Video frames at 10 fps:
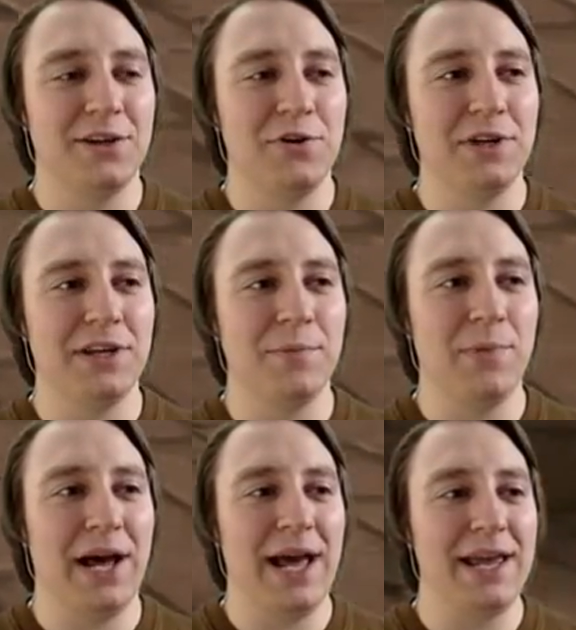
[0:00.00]
Who can
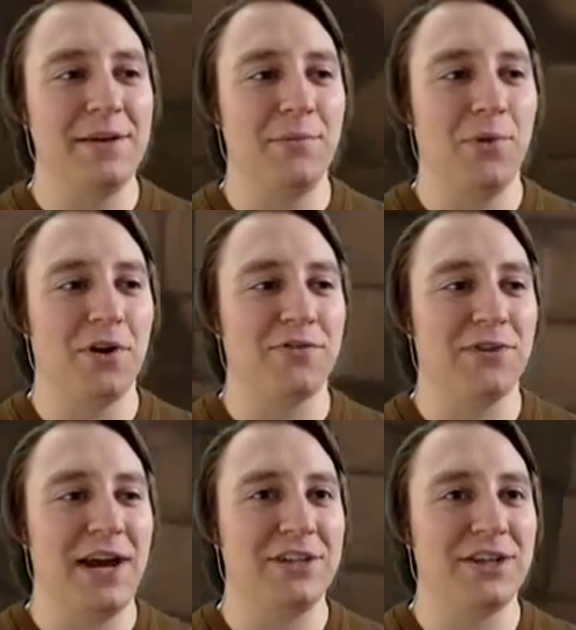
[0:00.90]
combine more
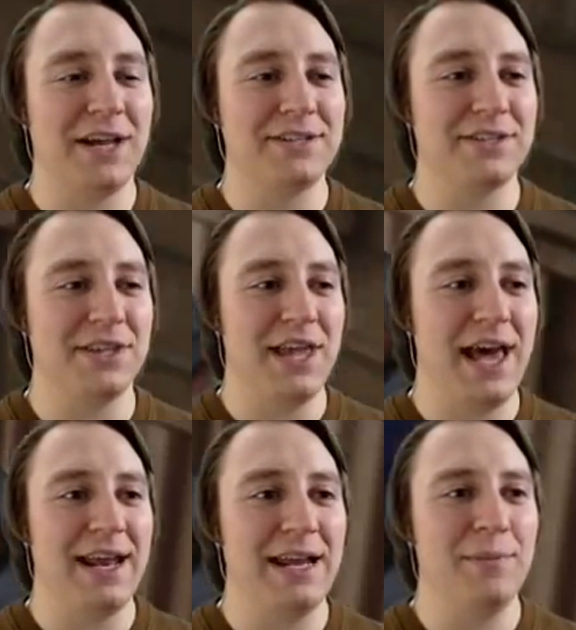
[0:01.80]
franchises than
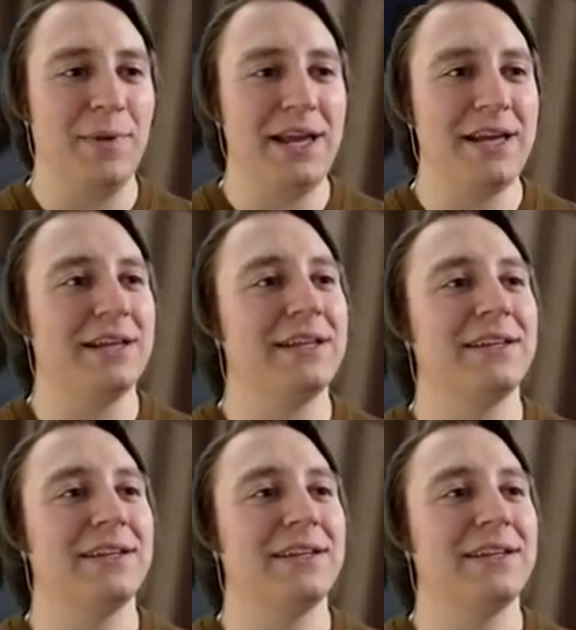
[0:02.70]
that? Anybody?